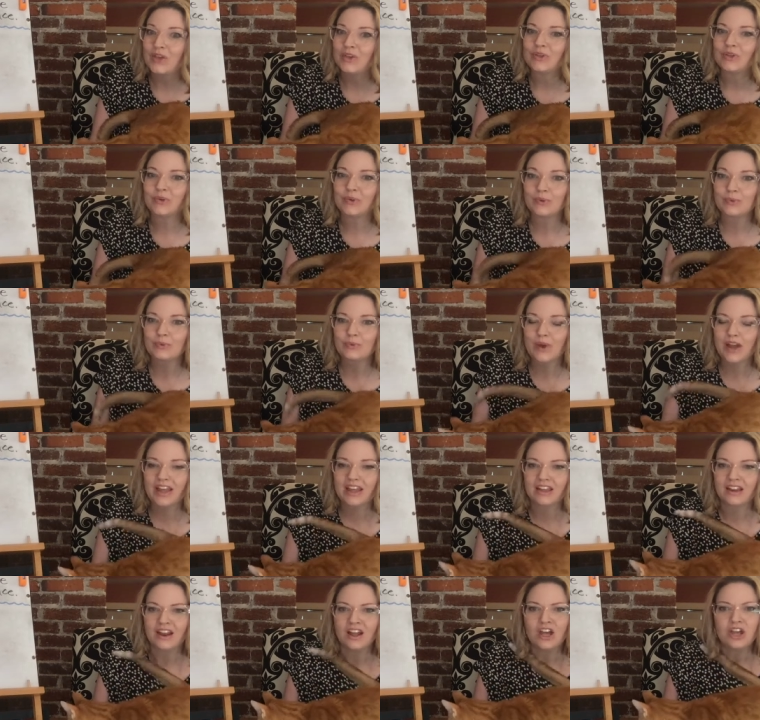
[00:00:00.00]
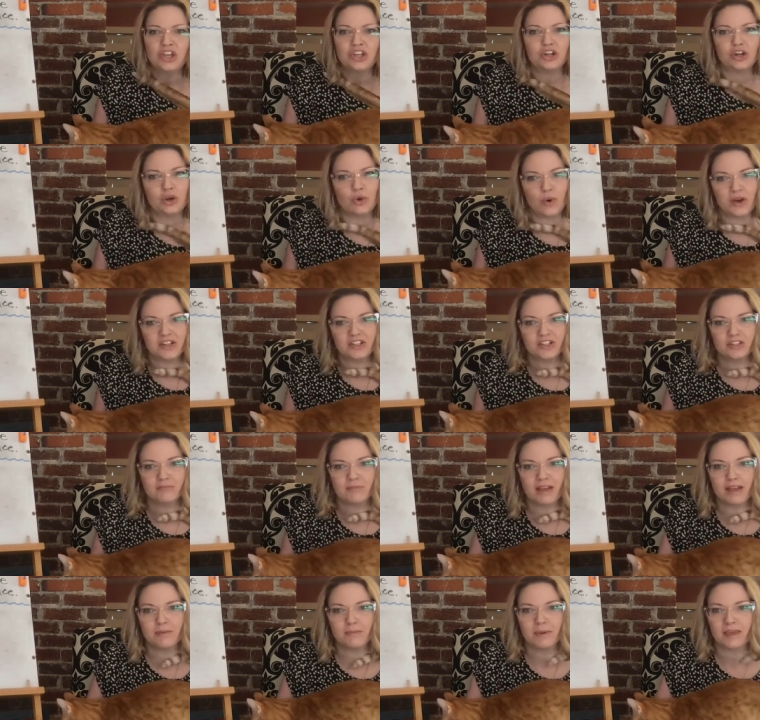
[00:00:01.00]
You're right. Your question
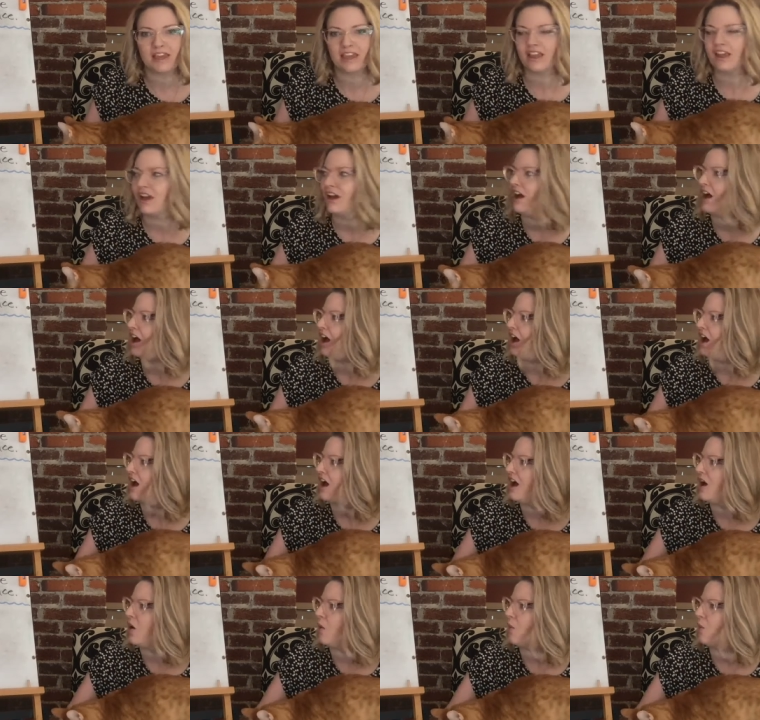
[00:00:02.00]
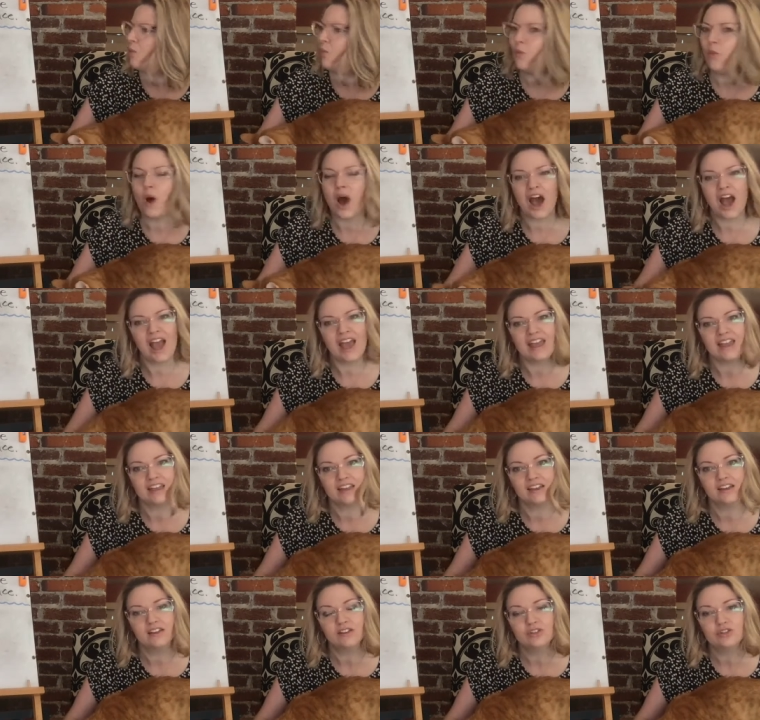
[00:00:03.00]
might be,
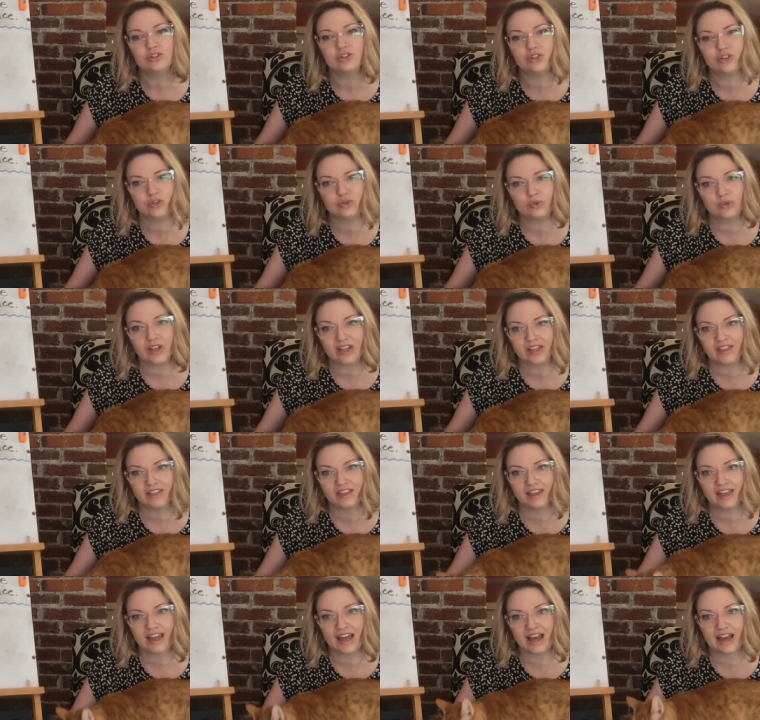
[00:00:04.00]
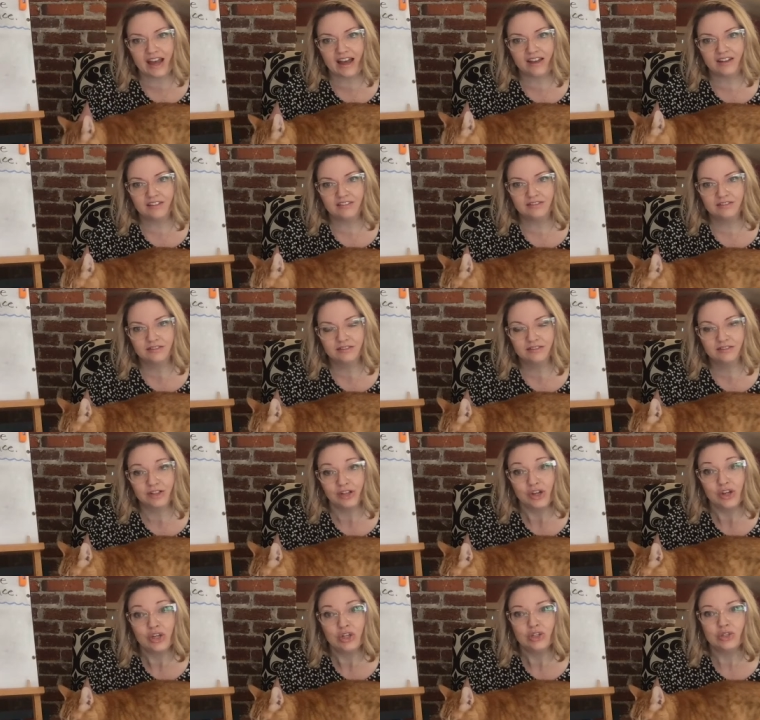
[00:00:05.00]
why do you like the cat?
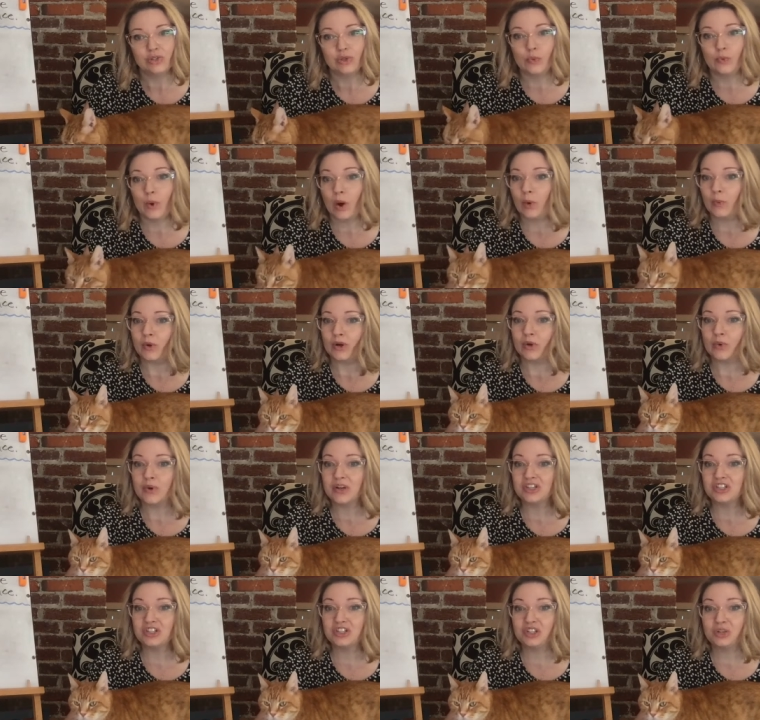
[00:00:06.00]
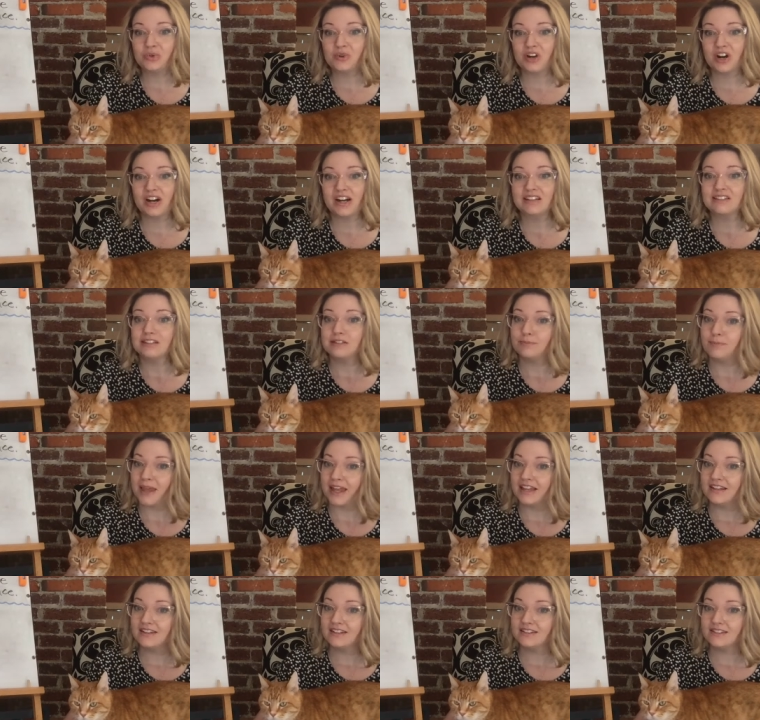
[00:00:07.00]
So what we're going to do in our
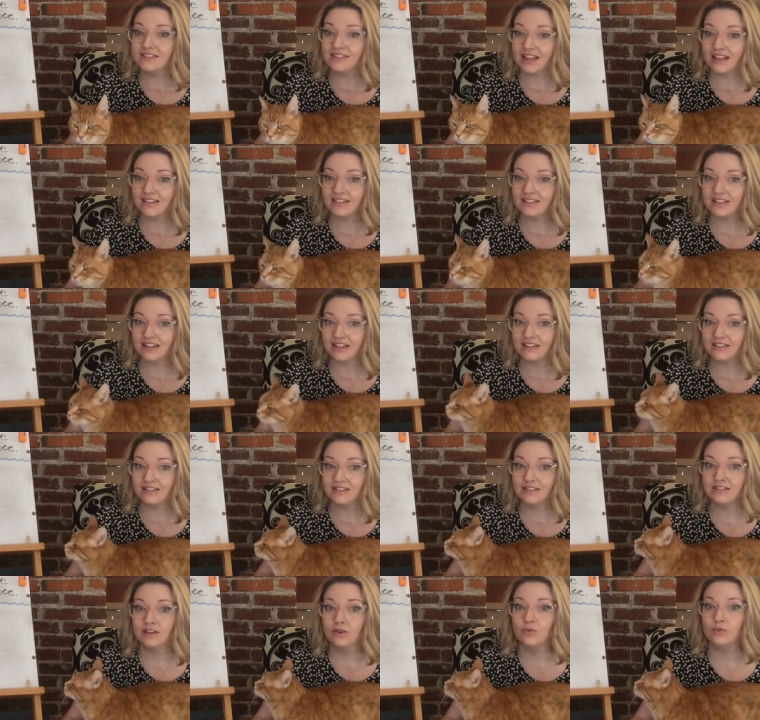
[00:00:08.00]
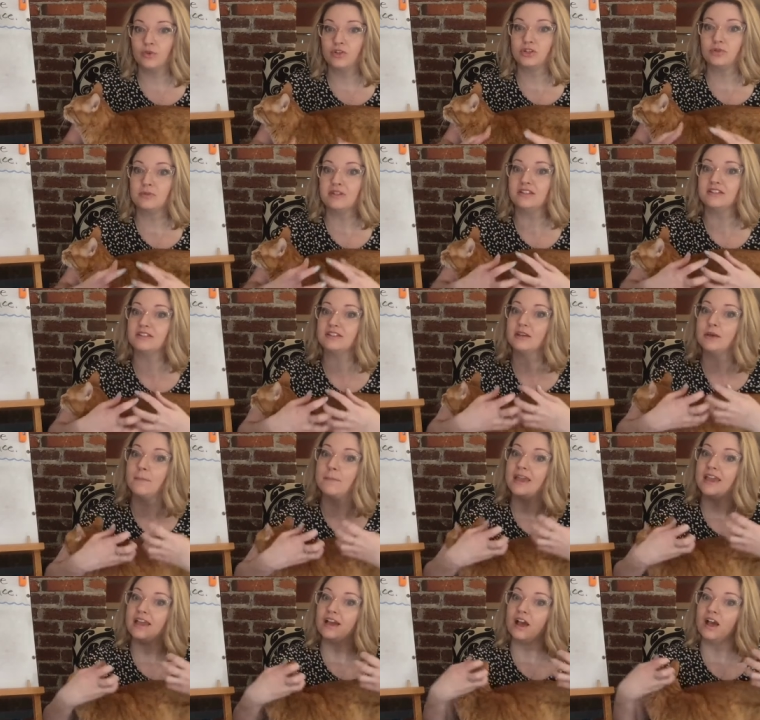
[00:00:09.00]
expanded sentence, which means to
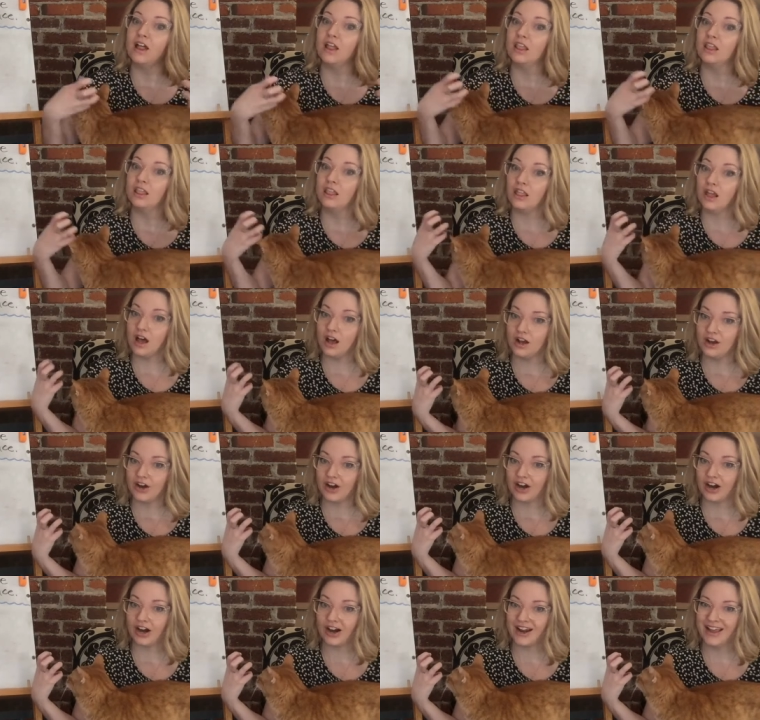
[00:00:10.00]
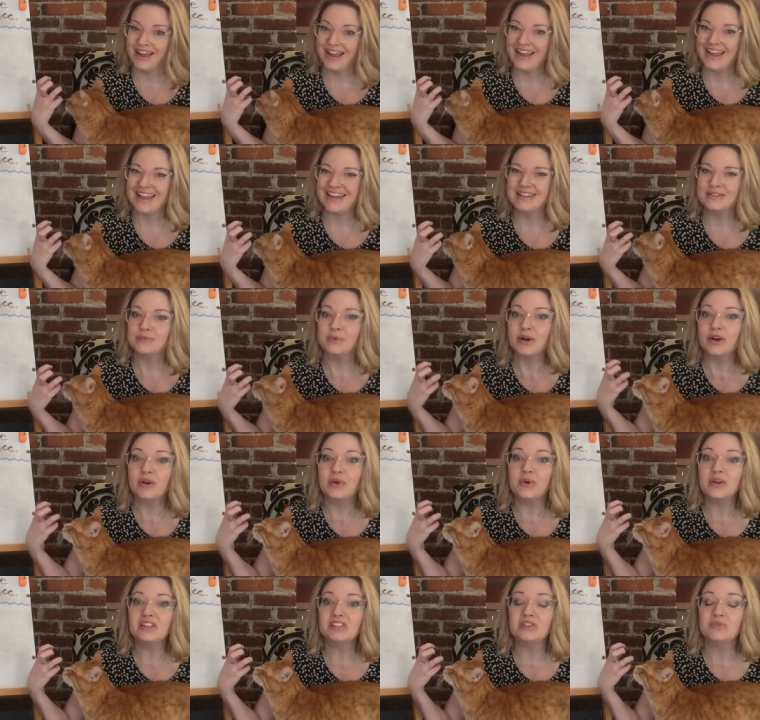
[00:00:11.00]
make longer, is we're
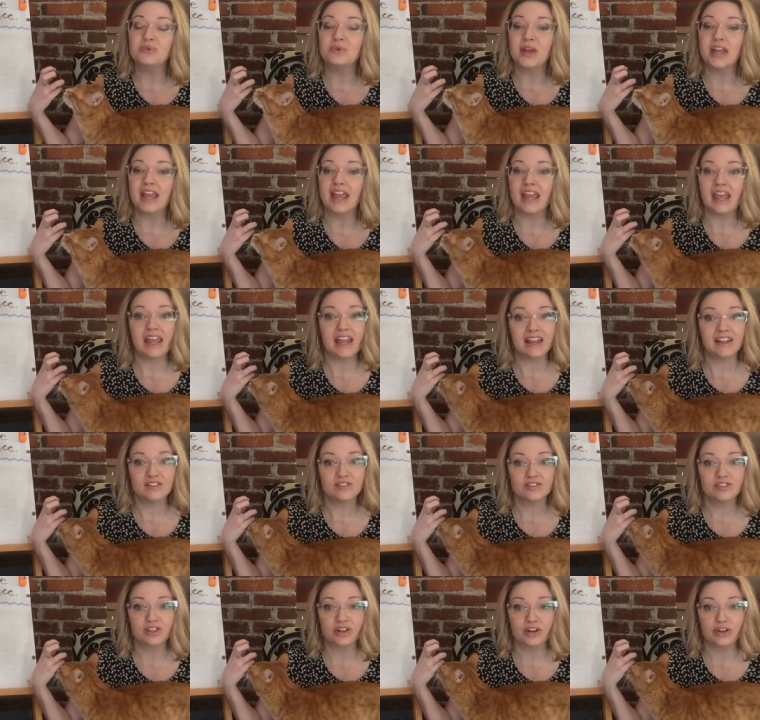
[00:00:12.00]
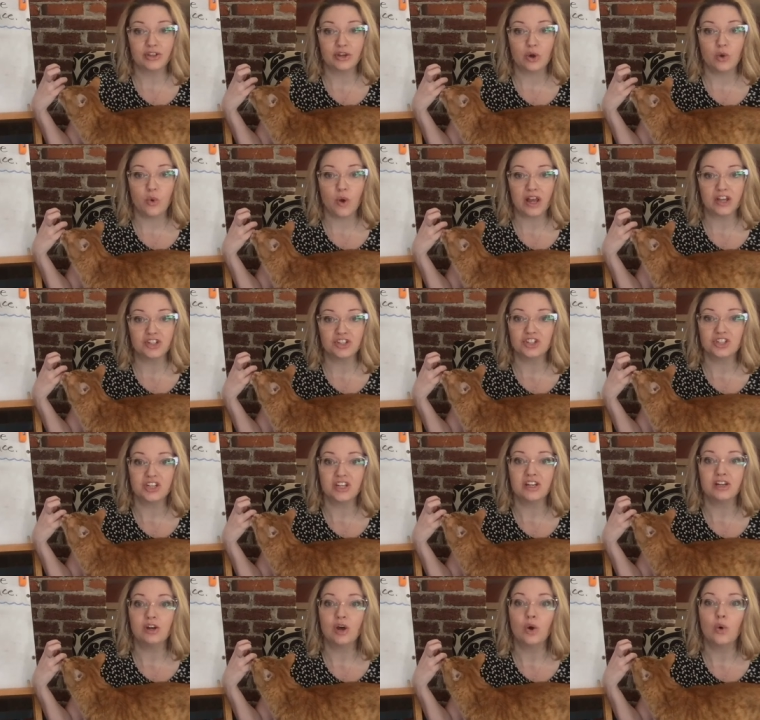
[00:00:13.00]
going to answer the
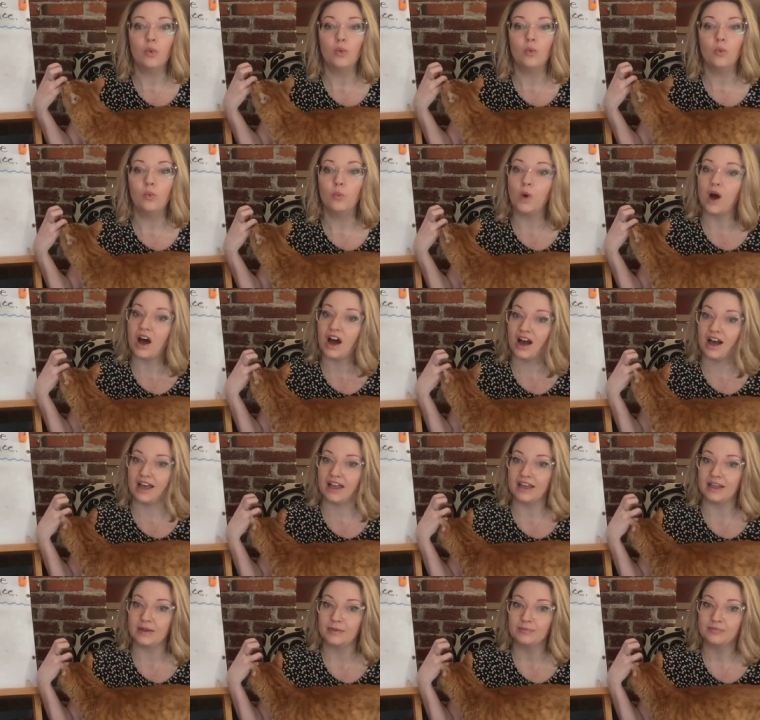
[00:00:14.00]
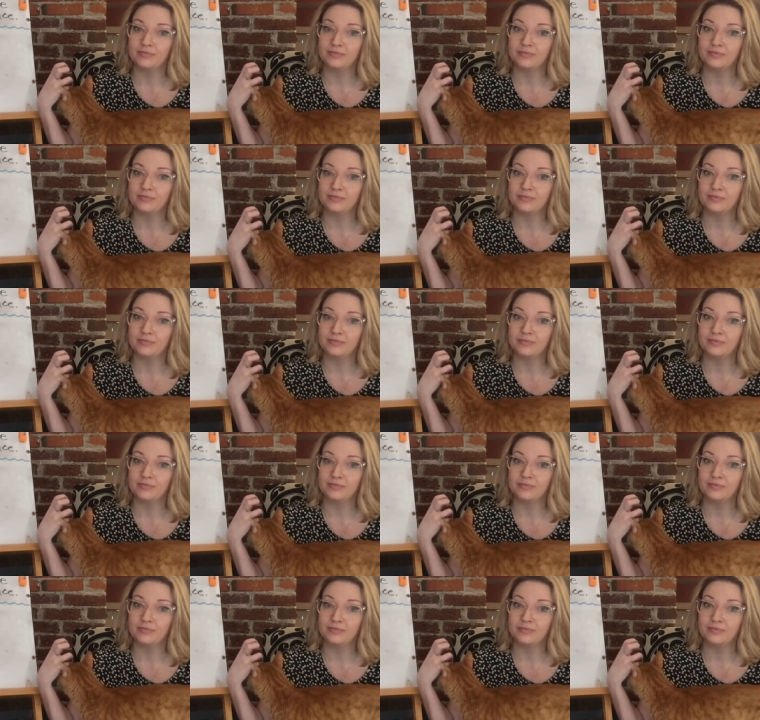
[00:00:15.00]
question why.